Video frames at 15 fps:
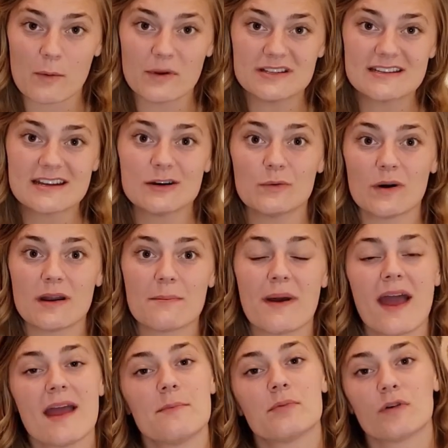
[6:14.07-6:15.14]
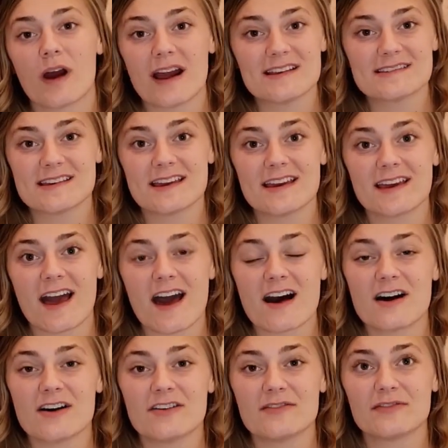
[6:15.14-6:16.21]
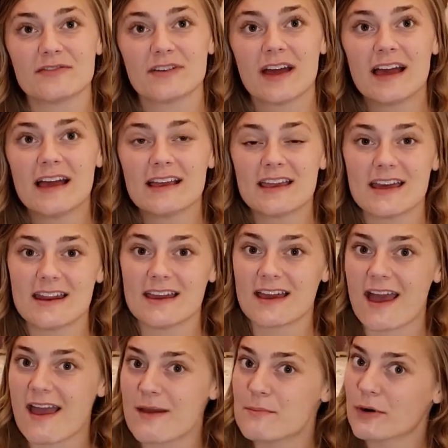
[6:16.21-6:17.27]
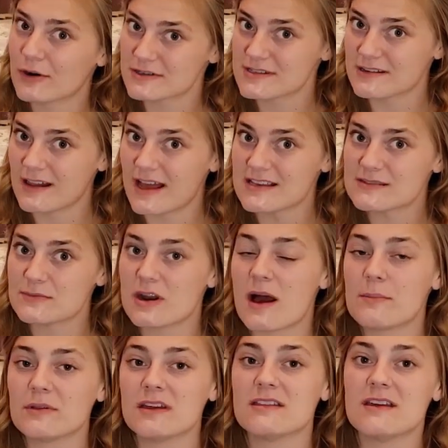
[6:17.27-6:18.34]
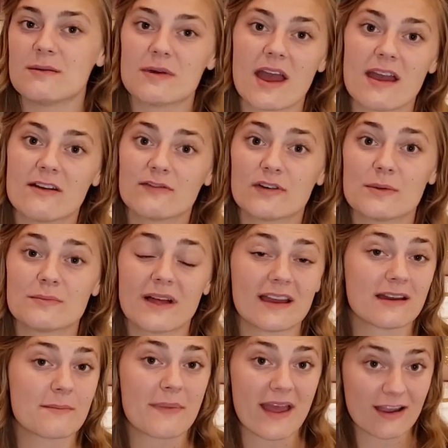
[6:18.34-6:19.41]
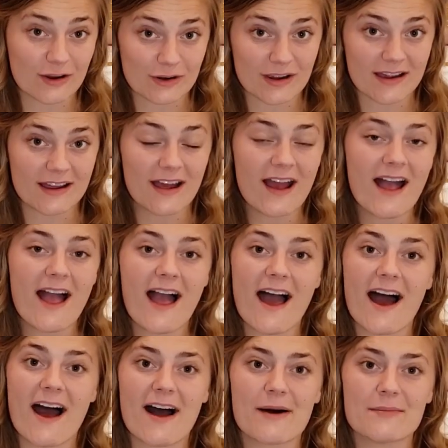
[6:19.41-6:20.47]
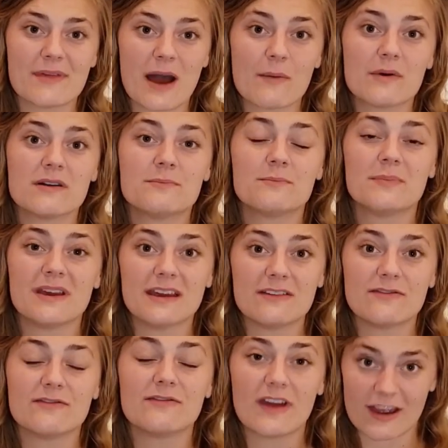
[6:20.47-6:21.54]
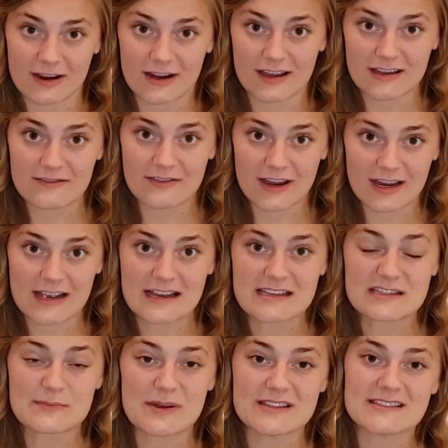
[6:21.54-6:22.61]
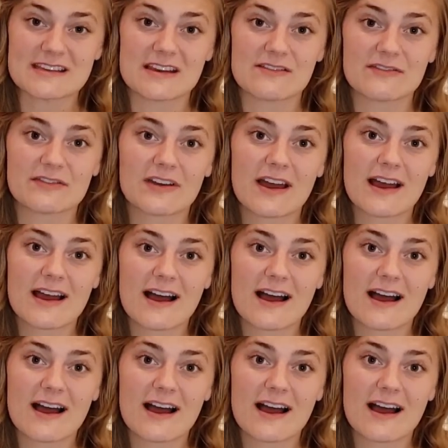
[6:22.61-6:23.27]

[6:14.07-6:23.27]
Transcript: but we didn't want to pay pricing of getting a personalized Monopoly themed cake from like a bakery. That would be very, very expensive